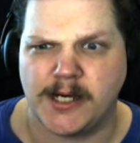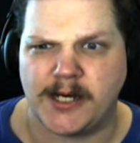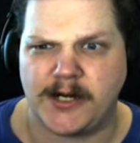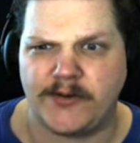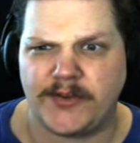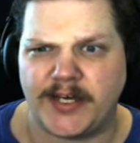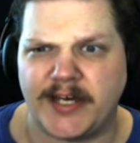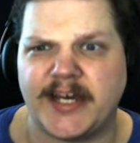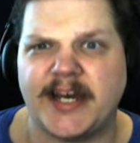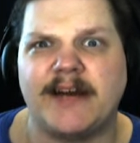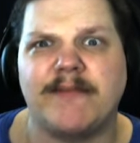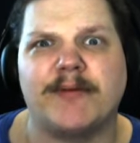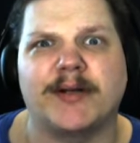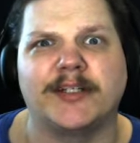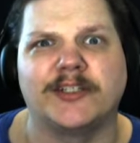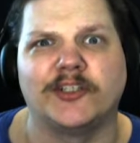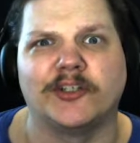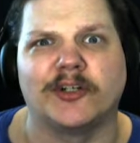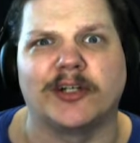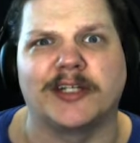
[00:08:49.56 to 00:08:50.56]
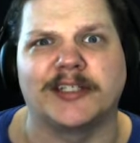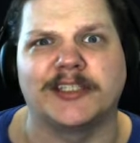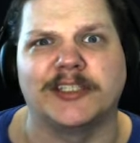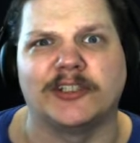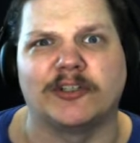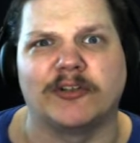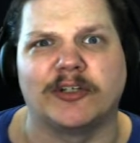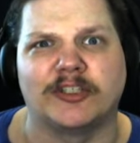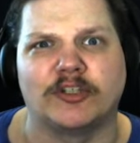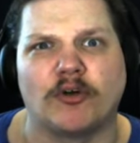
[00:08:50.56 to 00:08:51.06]
I don't think anybody should listen
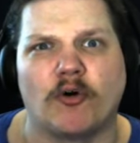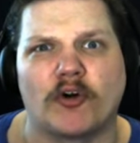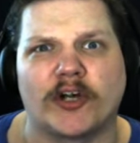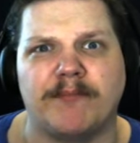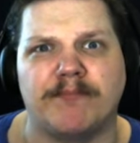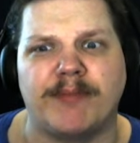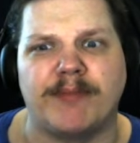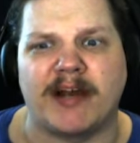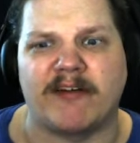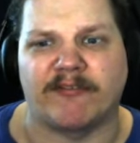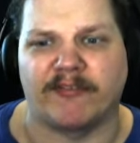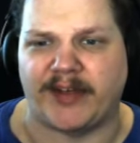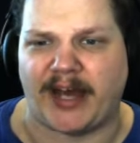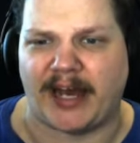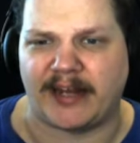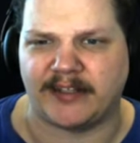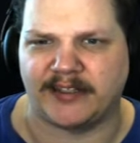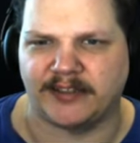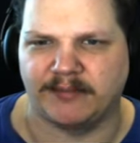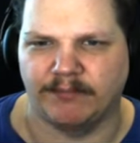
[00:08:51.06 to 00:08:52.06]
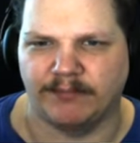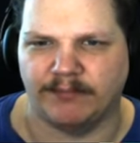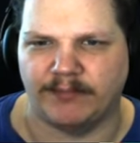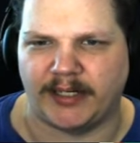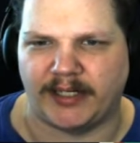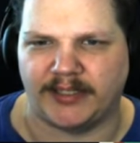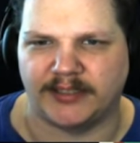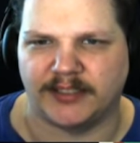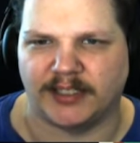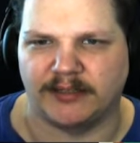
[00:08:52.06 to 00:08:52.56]
to the Talking Bear for that
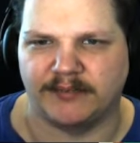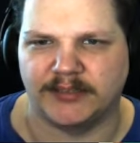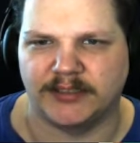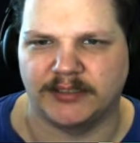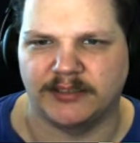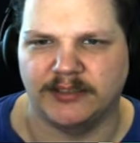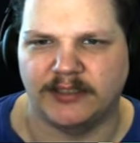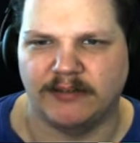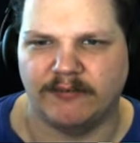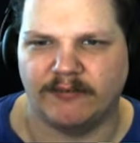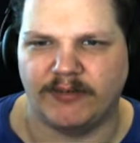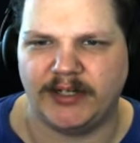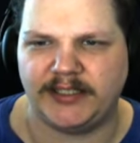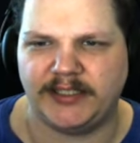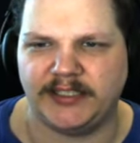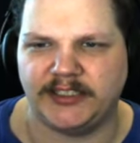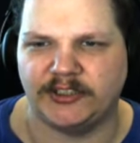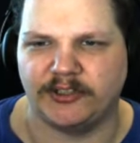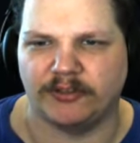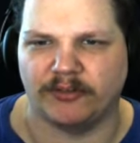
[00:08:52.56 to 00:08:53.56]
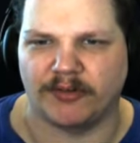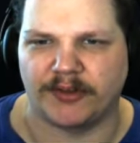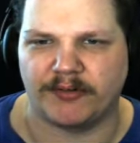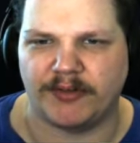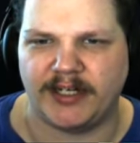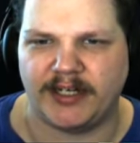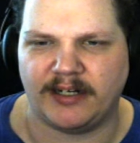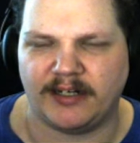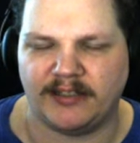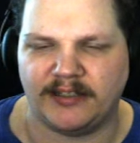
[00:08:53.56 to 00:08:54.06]
many times. Rent is due,
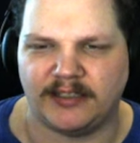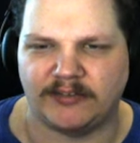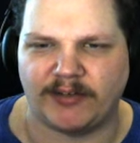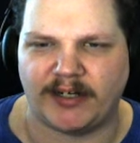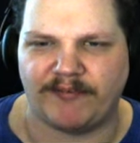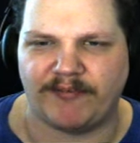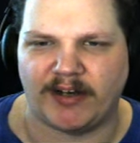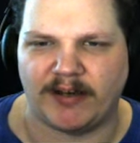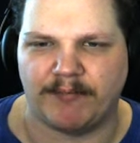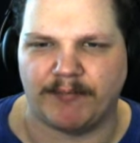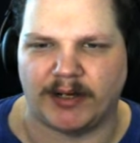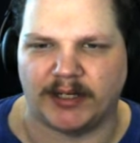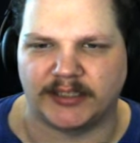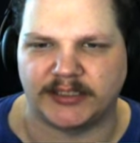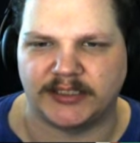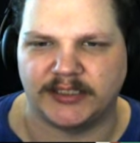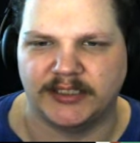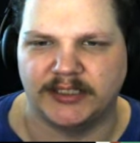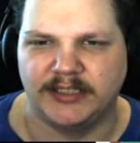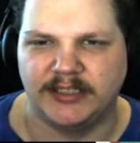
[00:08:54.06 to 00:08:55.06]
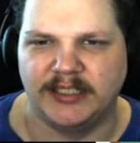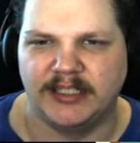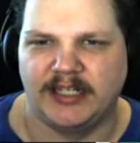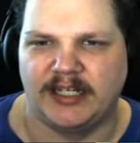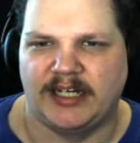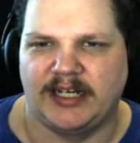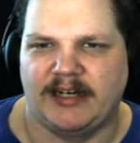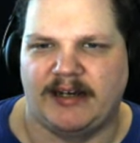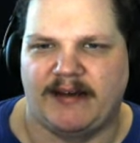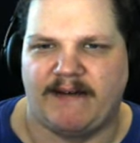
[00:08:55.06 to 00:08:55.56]
325 bucks.
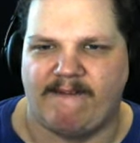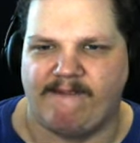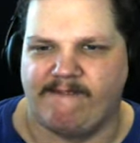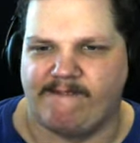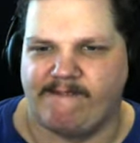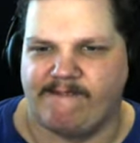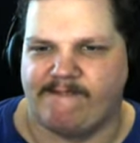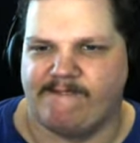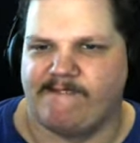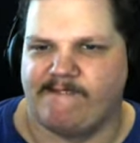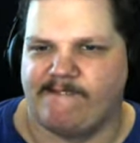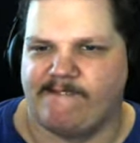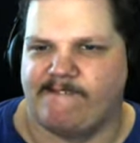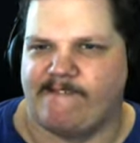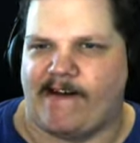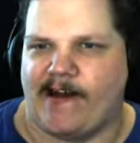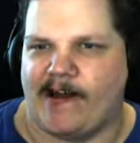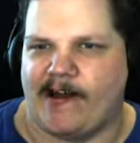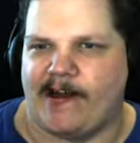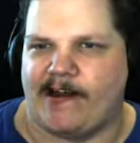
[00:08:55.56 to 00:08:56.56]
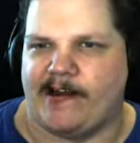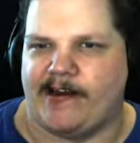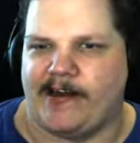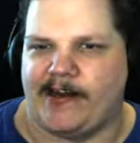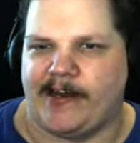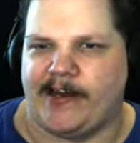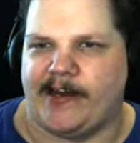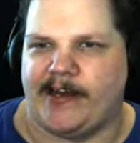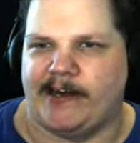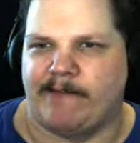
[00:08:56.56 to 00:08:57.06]
I
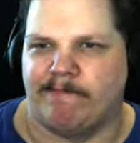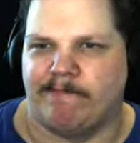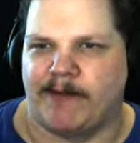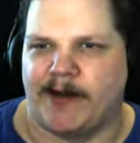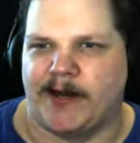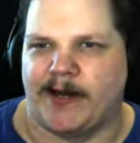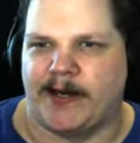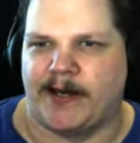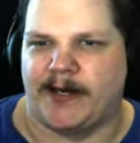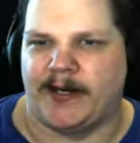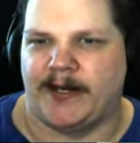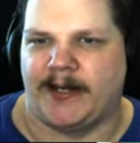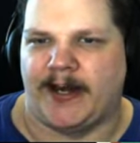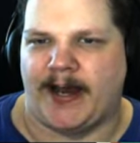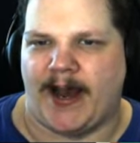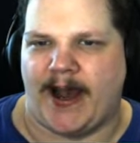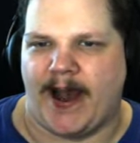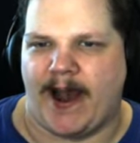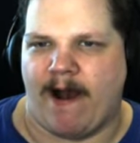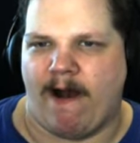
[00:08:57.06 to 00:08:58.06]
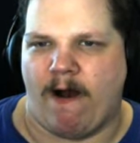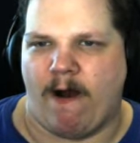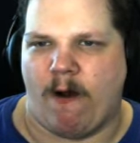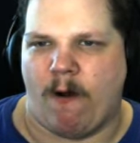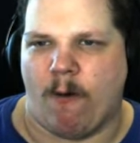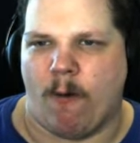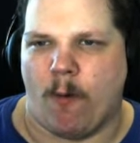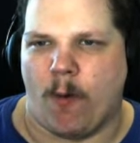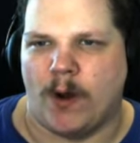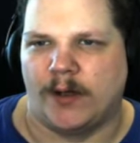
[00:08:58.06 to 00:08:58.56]
need money
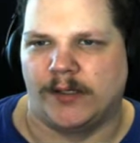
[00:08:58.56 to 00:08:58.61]
now